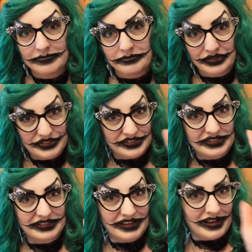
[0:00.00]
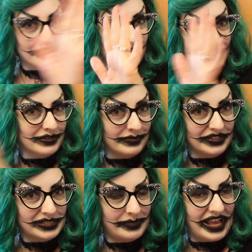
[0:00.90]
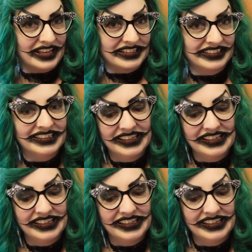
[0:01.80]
pushed my other books back.